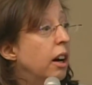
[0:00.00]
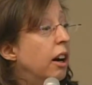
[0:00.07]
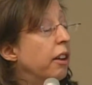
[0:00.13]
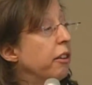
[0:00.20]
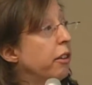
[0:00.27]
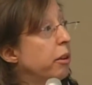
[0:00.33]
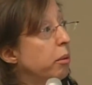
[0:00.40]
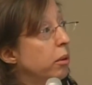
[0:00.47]

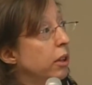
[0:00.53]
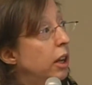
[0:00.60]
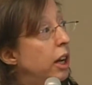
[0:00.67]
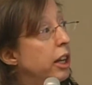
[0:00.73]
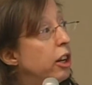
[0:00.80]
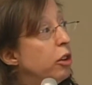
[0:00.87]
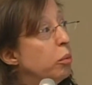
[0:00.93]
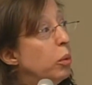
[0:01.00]
Either they
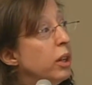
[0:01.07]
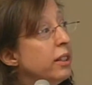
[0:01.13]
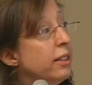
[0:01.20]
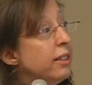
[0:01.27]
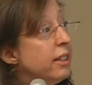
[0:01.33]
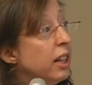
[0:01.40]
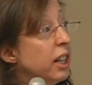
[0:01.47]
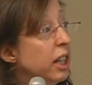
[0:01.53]
rely on one
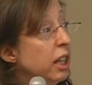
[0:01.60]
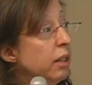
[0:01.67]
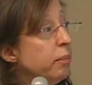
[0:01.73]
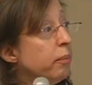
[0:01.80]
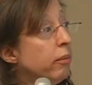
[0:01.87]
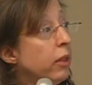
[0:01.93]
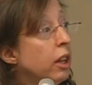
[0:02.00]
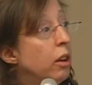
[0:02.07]
study
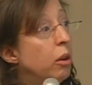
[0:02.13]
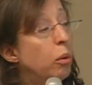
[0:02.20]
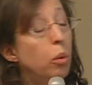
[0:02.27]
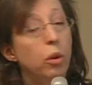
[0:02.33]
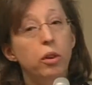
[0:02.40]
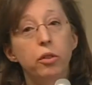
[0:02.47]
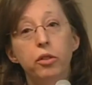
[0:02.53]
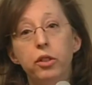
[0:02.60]

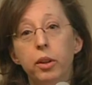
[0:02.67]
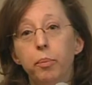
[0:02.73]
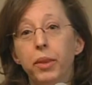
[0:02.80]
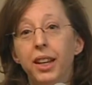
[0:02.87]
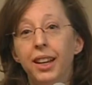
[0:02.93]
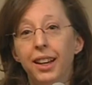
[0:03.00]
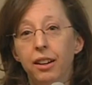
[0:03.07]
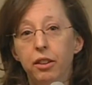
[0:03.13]
or
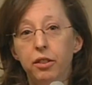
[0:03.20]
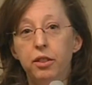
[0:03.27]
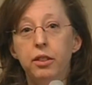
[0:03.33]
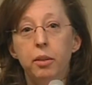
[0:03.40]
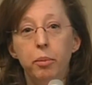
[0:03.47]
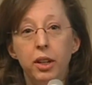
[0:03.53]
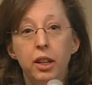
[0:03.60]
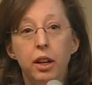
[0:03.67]
something else,
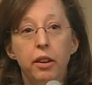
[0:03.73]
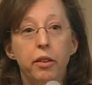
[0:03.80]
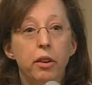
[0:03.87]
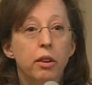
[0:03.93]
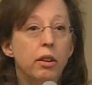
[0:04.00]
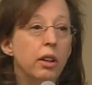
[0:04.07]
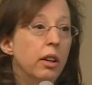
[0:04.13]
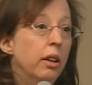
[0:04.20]
something
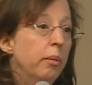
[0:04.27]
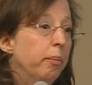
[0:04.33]
other,